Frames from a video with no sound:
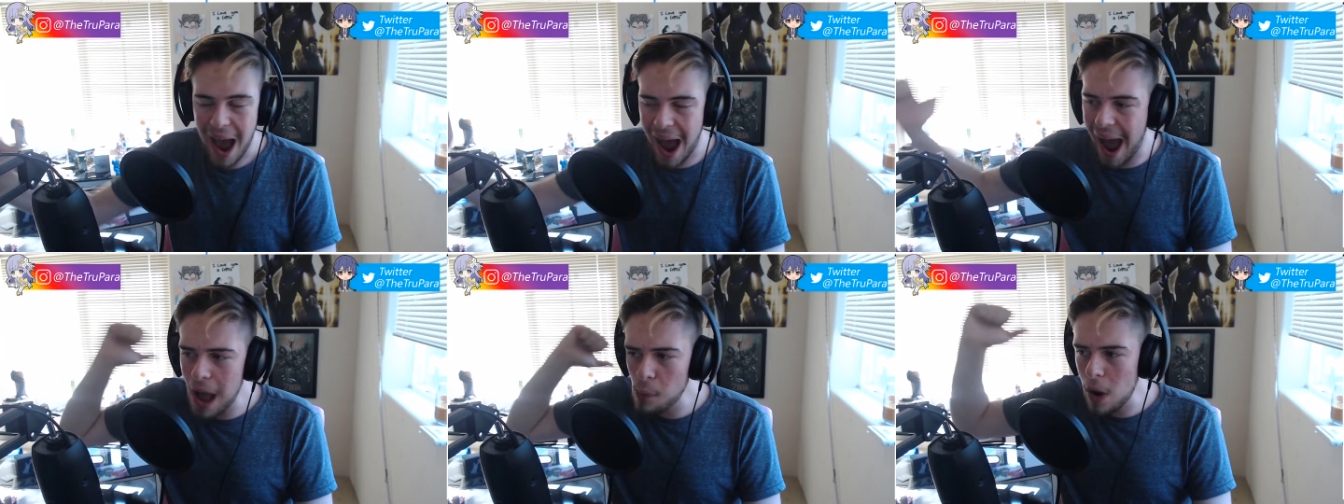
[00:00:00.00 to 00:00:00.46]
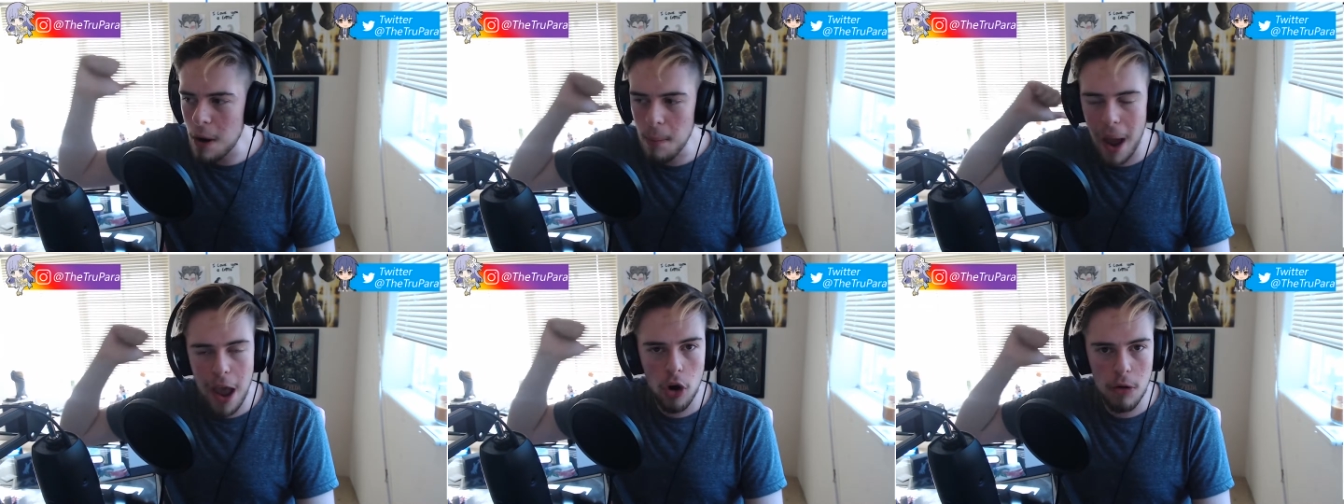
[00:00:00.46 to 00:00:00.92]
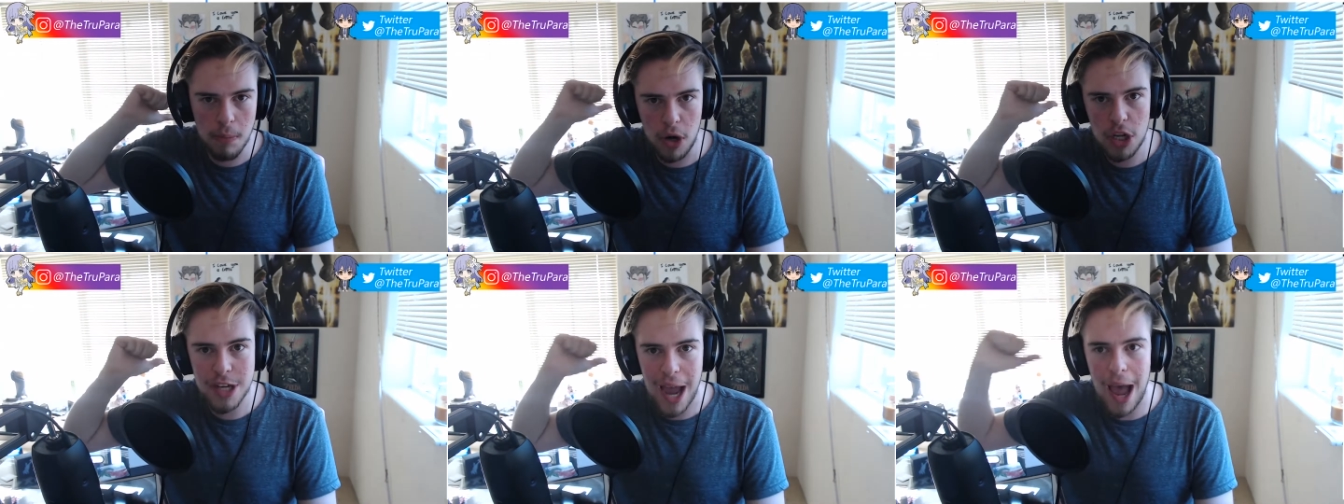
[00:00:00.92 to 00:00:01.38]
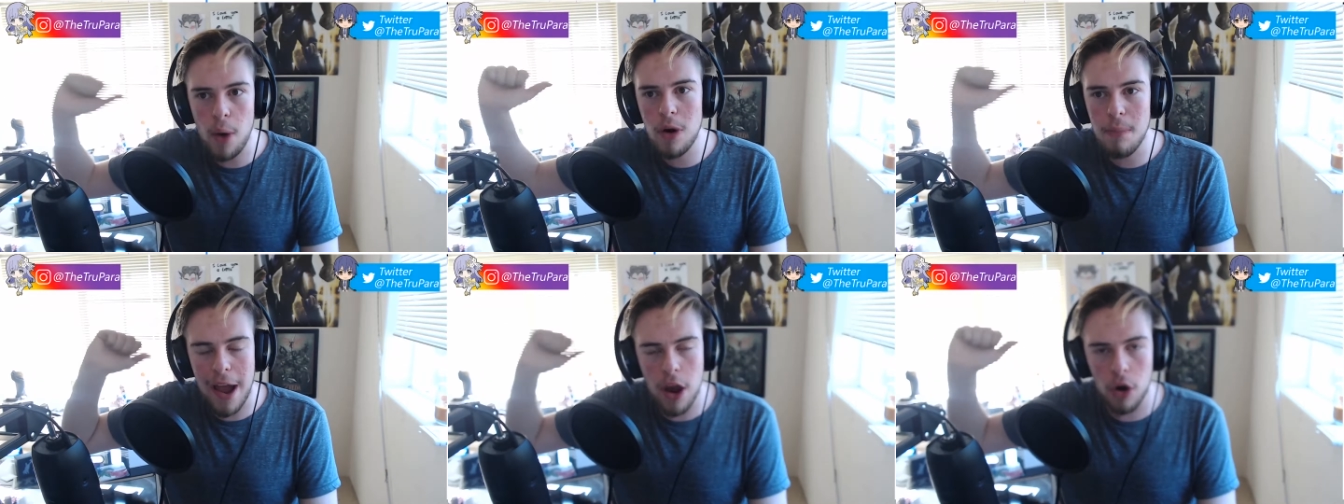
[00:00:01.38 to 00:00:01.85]
I wear my own merch. I wear
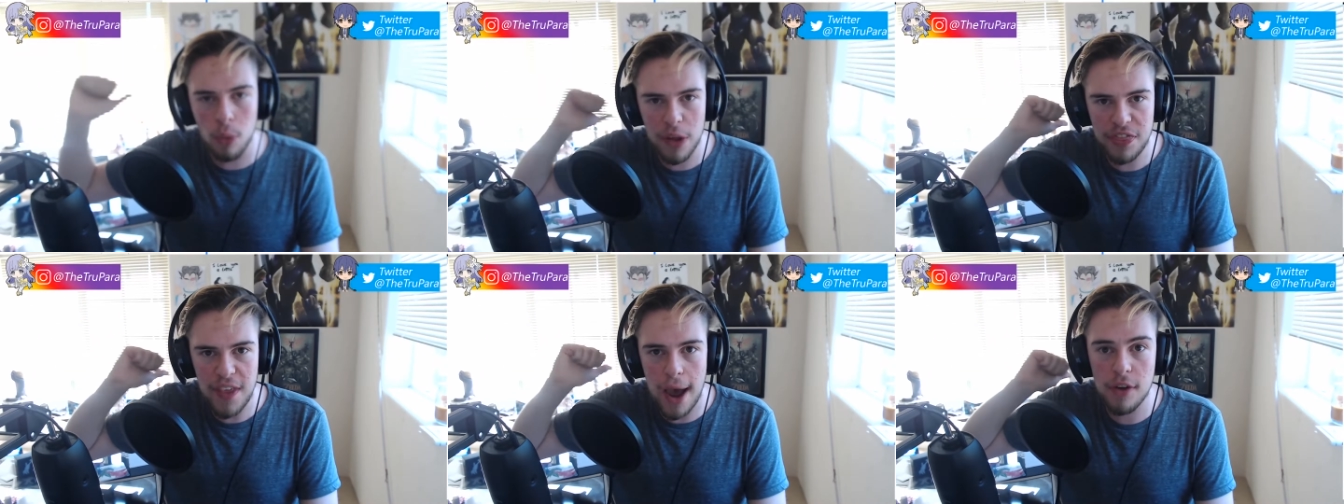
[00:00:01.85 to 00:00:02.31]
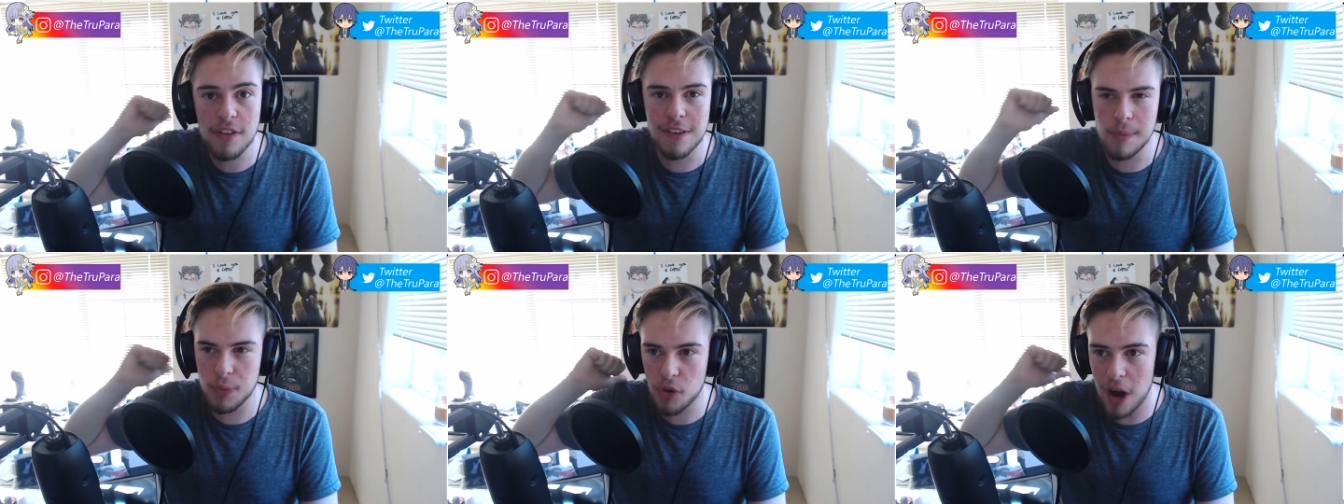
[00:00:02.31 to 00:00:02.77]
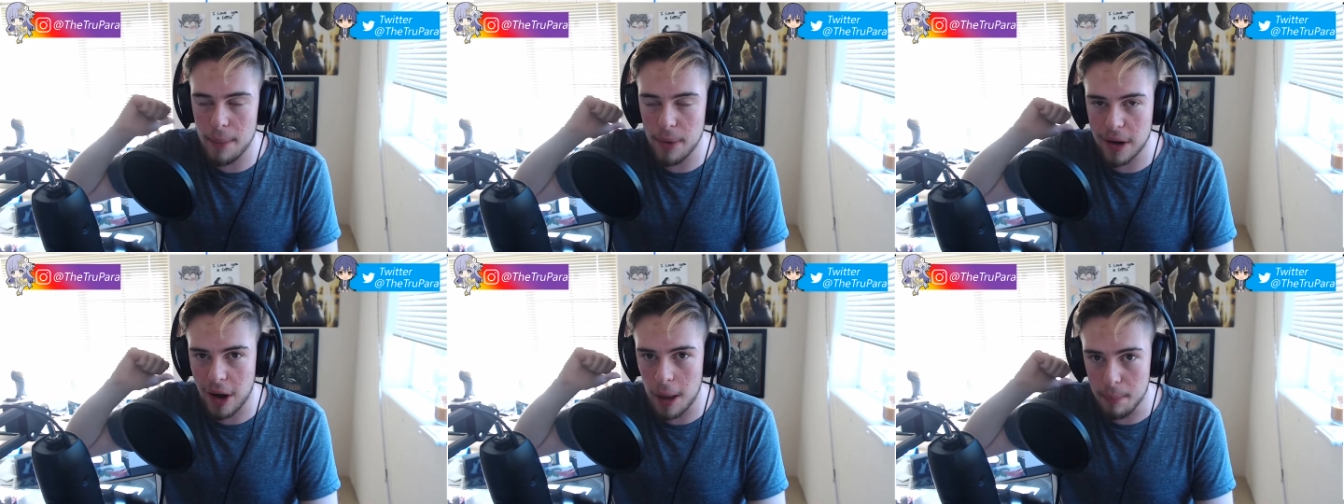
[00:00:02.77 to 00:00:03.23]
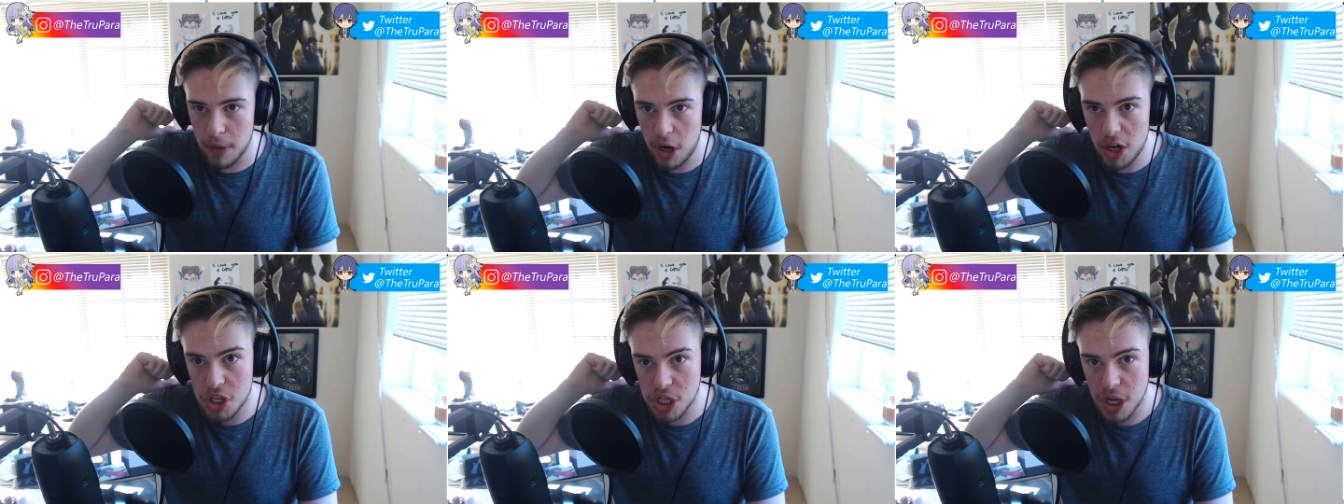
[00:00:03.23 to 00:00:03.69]
my own 1,000 subscriber club
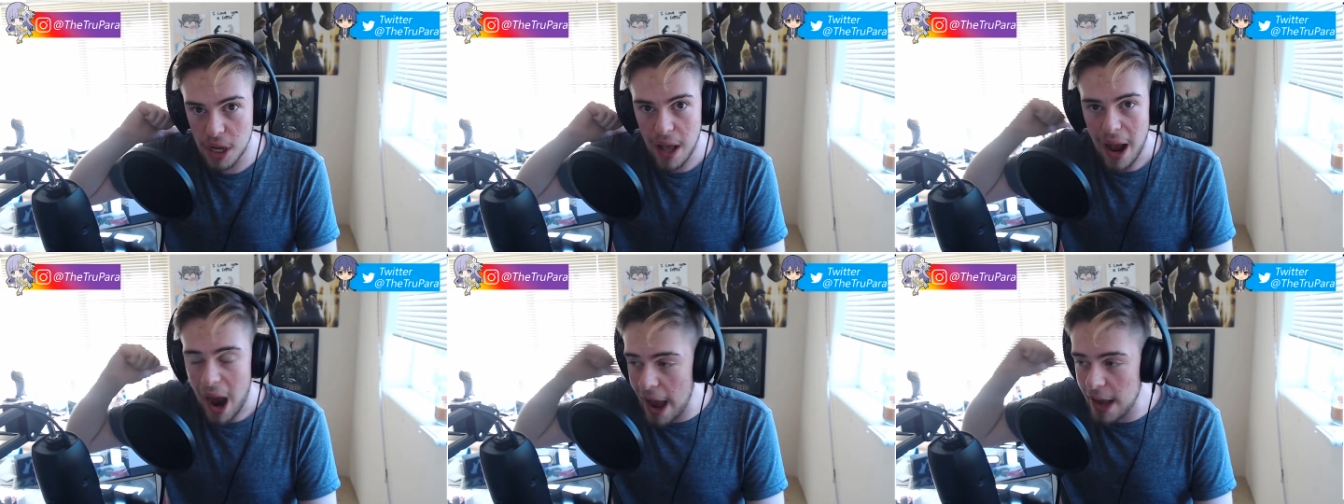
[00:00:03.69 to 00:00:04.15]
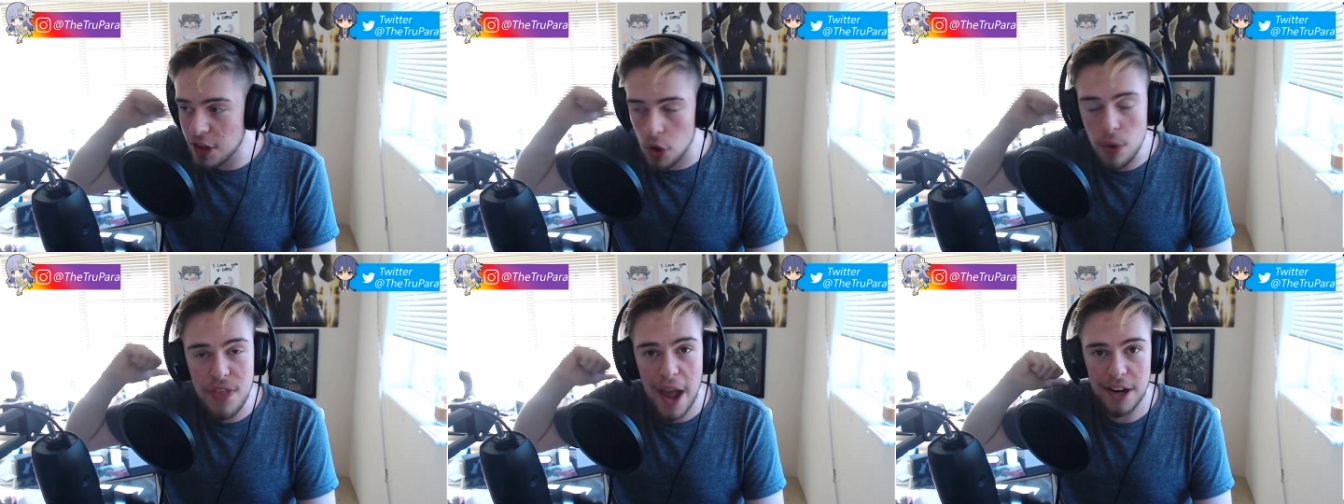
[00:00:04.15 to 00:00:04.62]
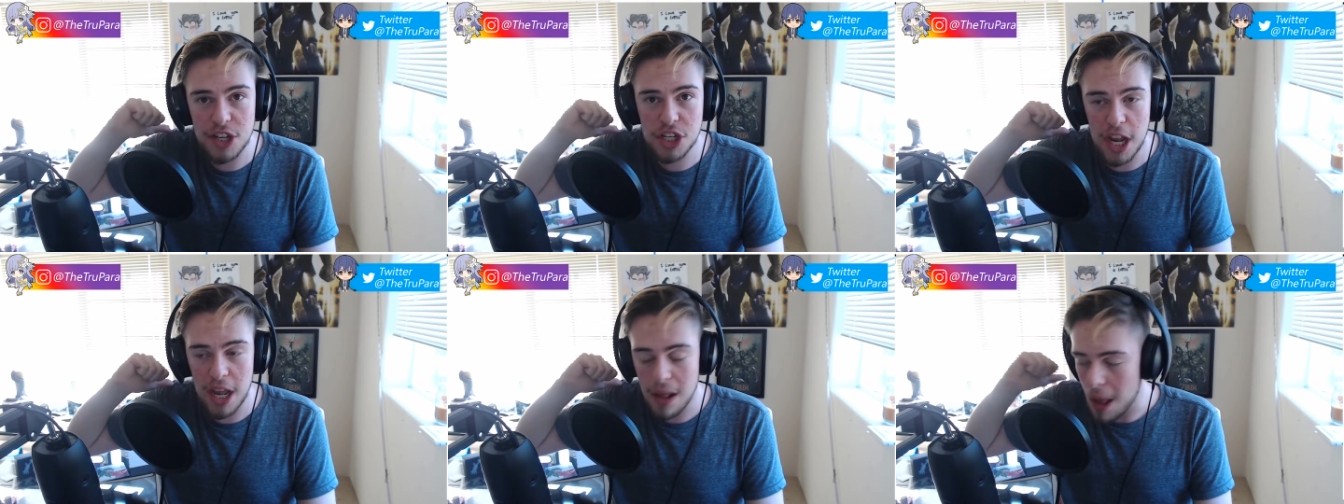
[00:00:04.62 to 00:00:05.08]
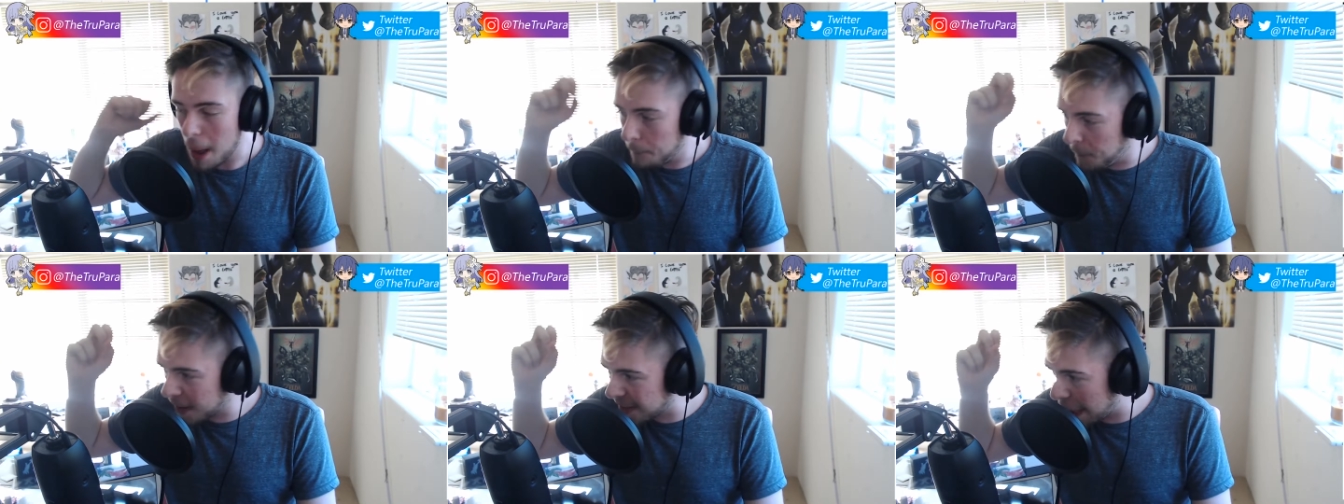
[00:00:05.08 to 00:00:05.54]
merch. I do that shit
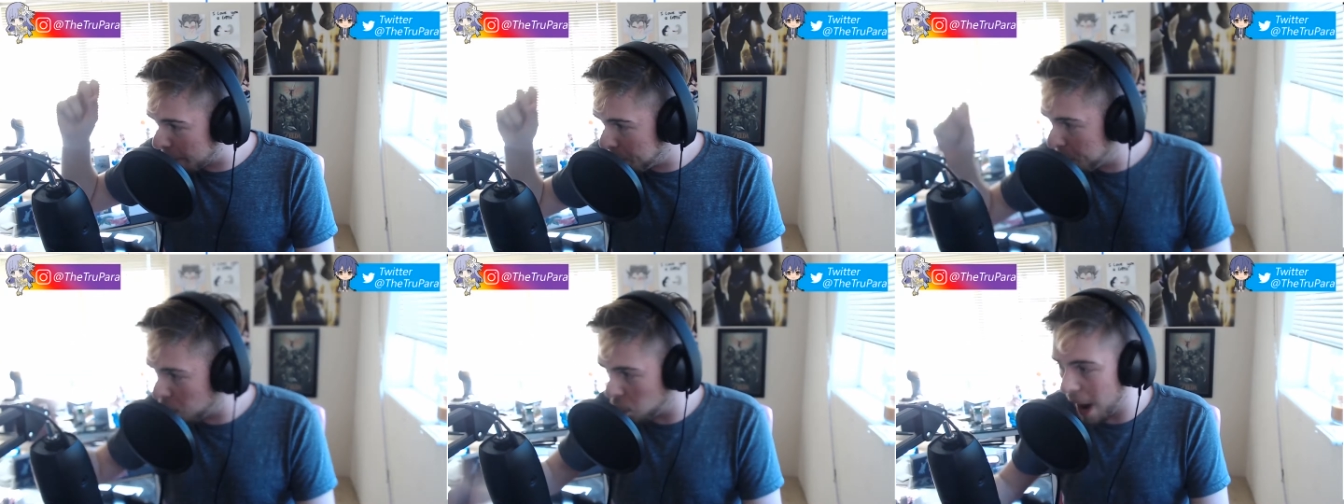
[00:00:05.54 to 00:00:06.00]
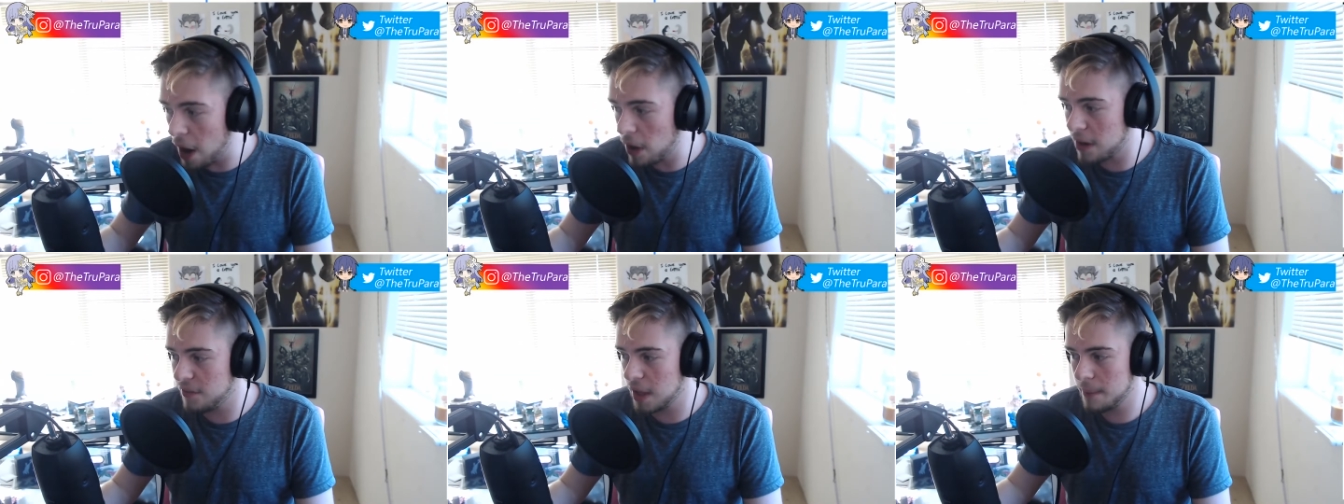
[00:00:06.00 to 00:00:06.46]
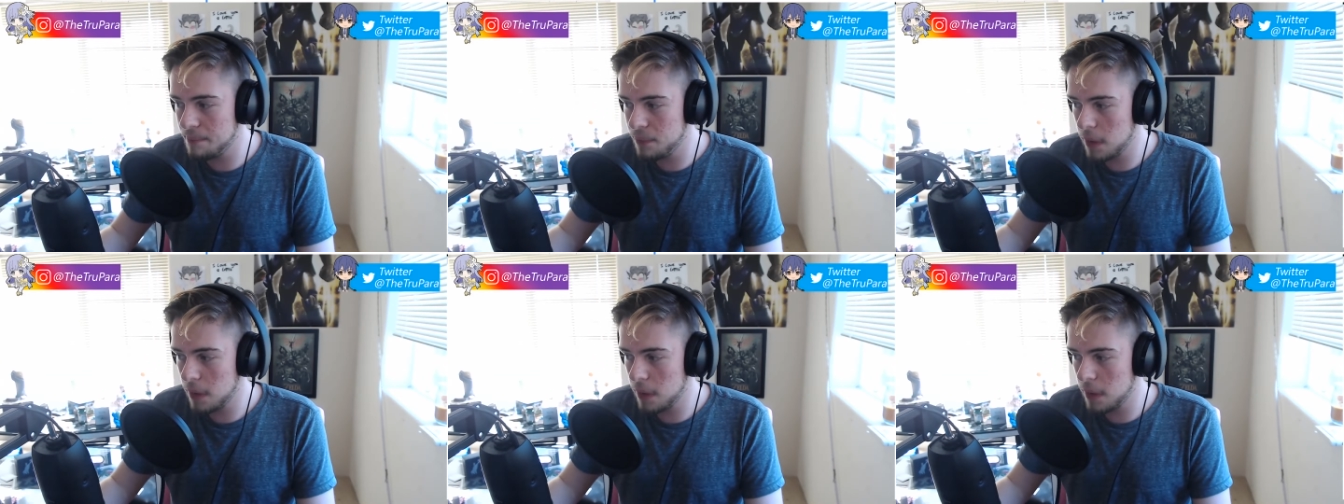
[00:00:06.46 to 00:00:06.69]
because I'm proud of it.